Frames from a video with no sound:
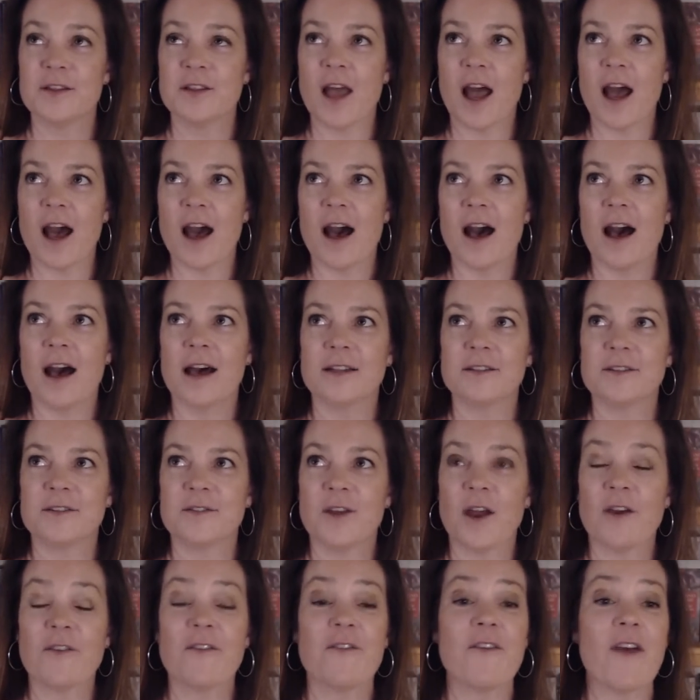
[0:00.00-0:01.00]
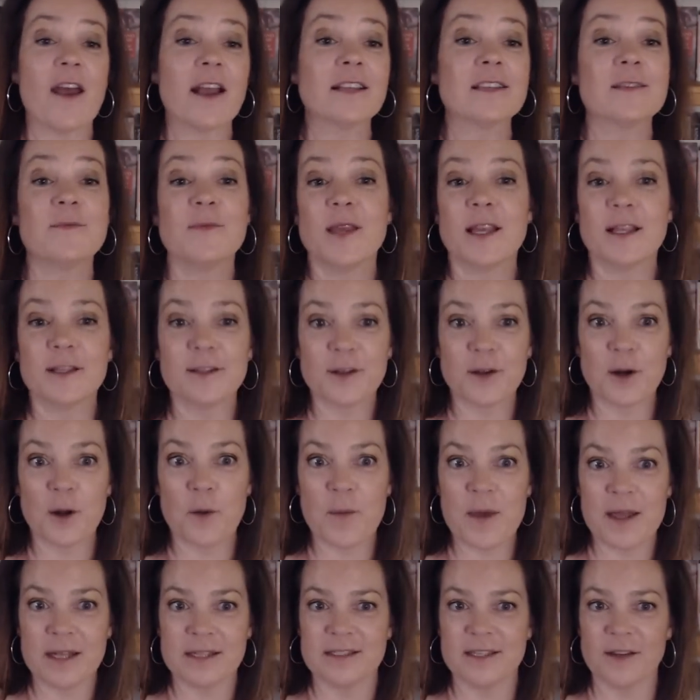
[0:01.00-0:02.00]
uh, affects me a little
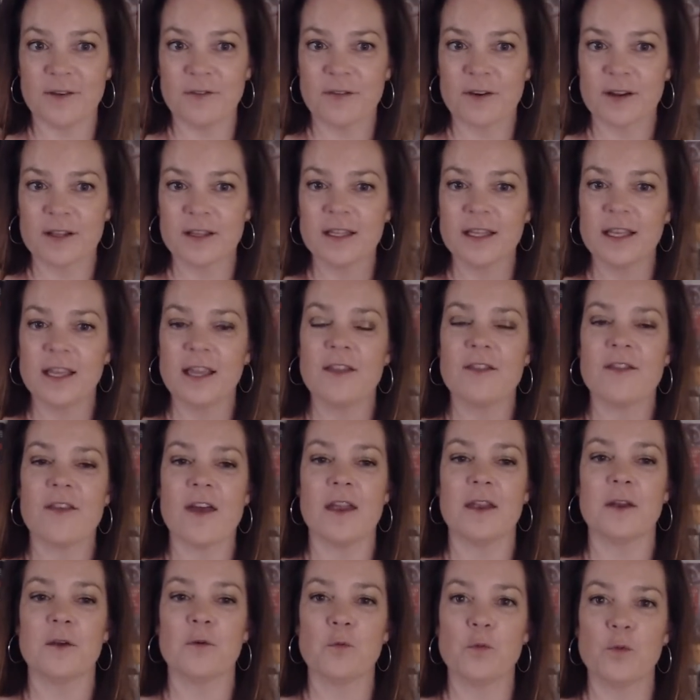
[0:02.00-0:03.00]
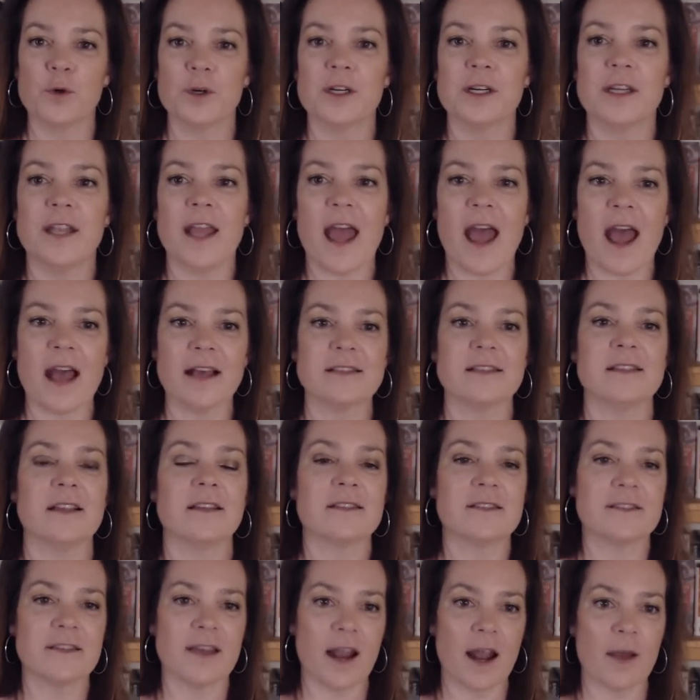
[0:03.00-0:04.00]
bit differently than it would
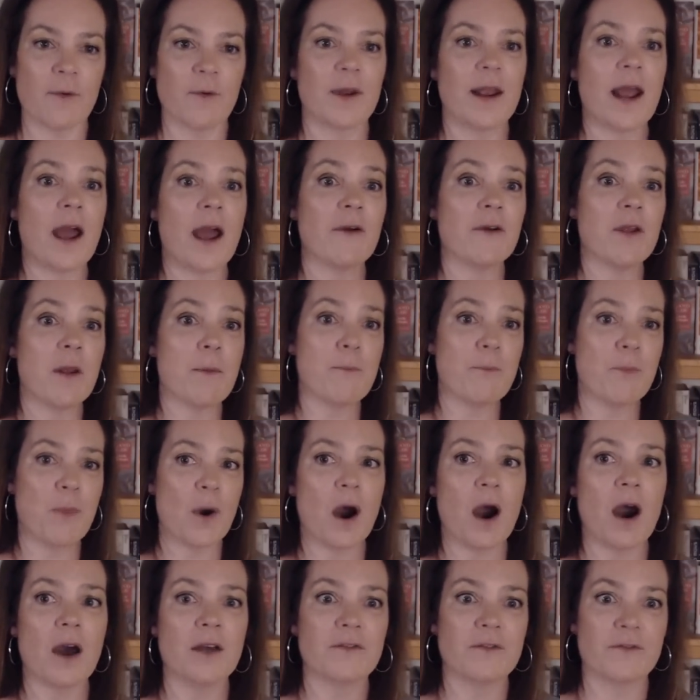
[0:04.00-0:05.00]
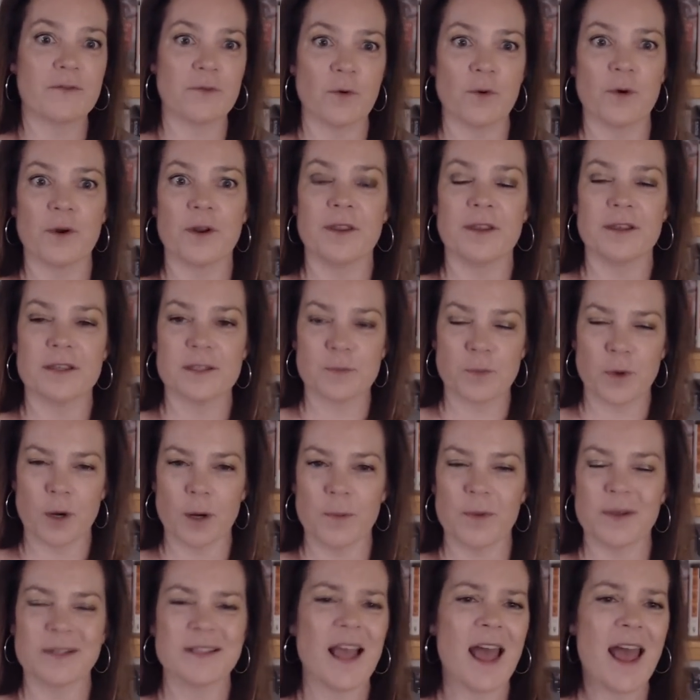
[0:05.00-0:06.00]
assets that I went out and bought for this
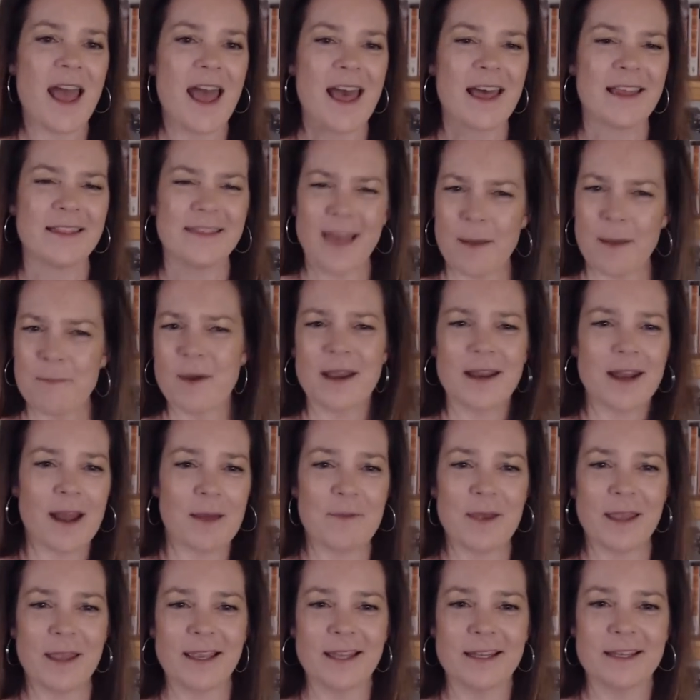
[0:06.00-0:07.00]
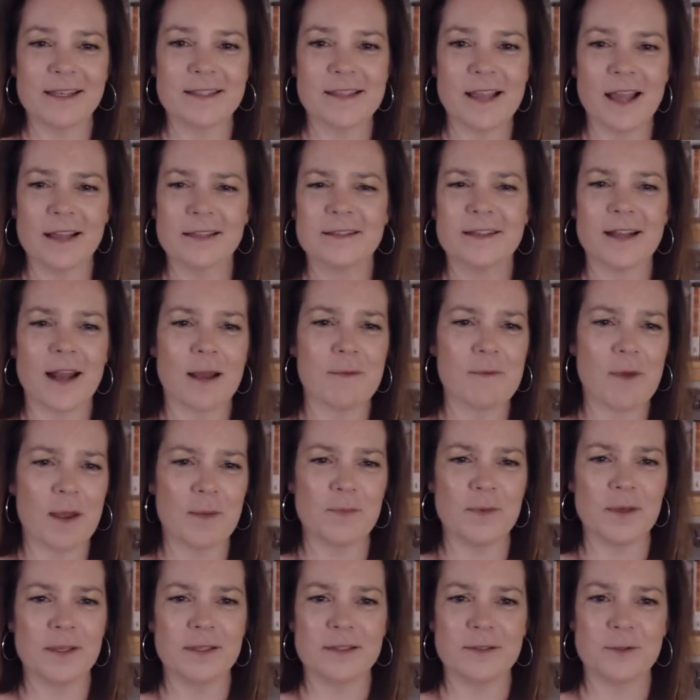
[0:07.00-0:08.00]
purpose that might not make any sense and I might
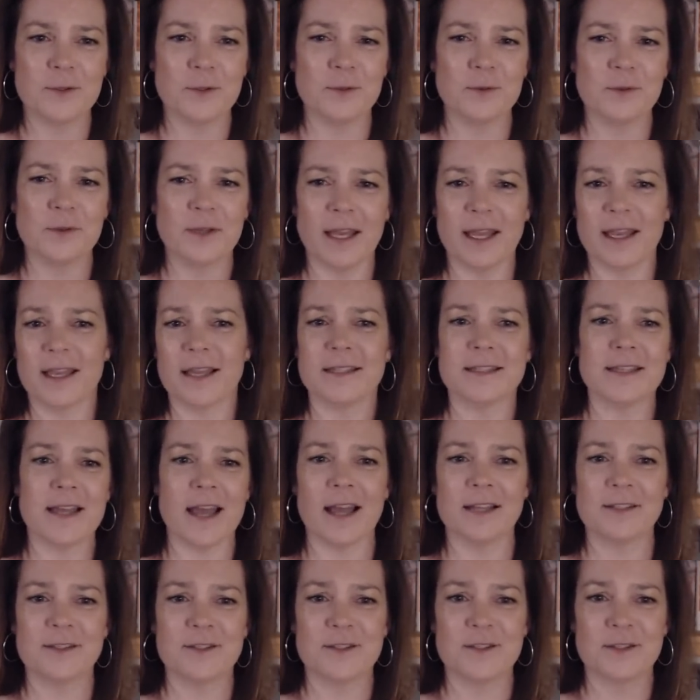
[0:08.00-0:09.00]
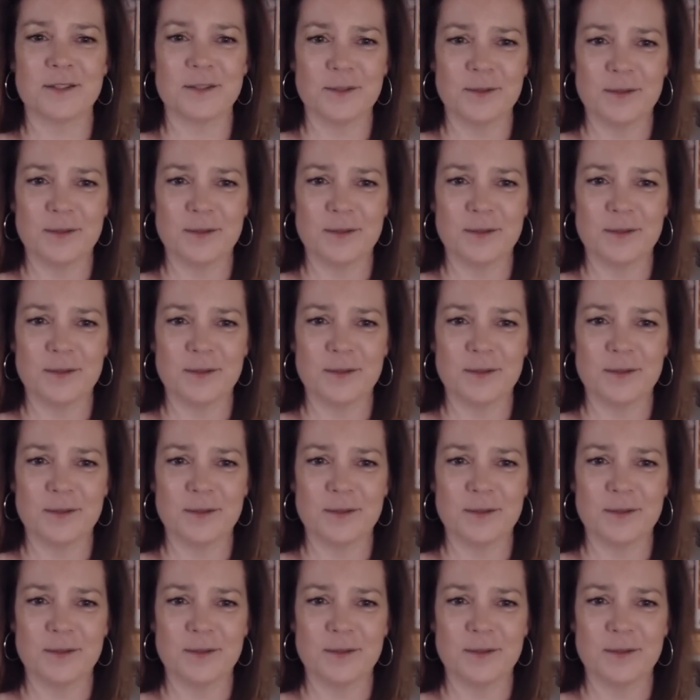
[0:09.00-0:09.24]
be too like attached to